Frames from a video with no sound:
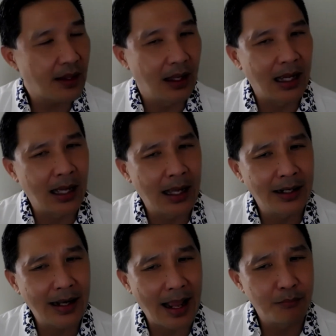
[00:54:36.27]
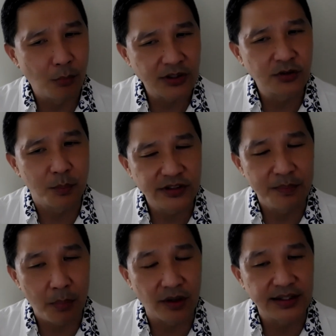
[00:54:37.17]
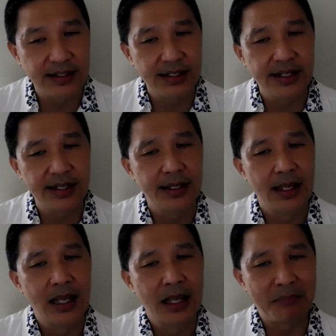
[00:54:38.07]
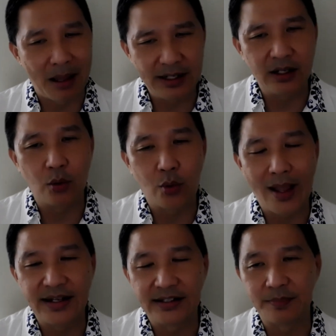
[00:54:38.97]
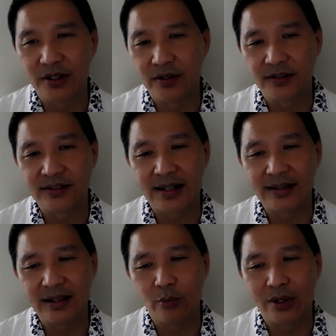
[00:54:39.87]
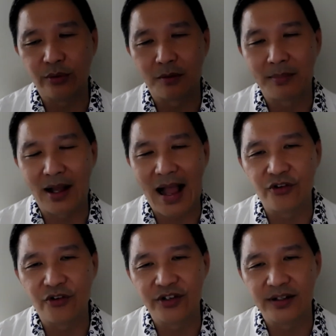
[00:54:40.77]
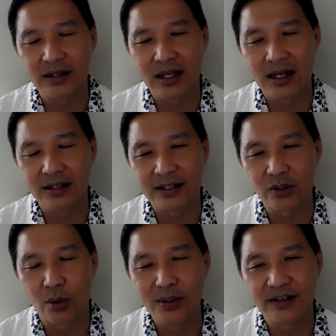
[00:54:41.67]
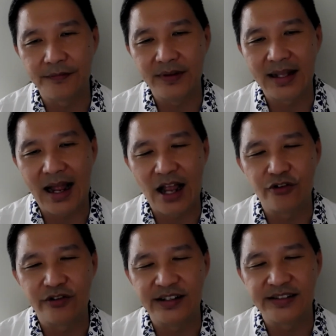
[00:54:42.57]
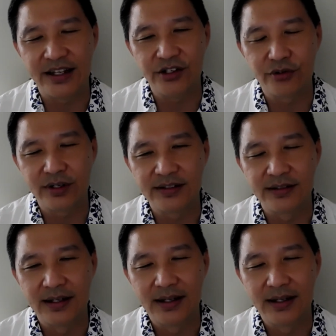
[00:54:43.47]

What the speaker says: And most importantly, public awareness, because I think when you talk about hydrogen, there's always a fear that hydrogen is dangerous.